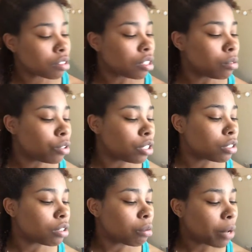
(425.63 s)
I'm
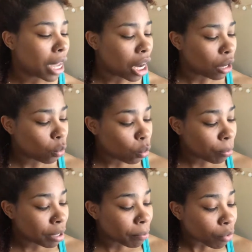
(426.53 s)
just gonna add a little
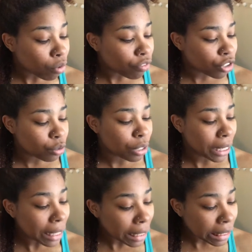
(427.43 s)
bit more to
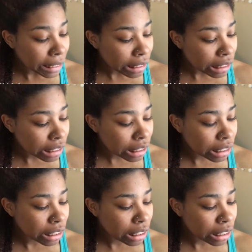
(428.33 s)
the ends,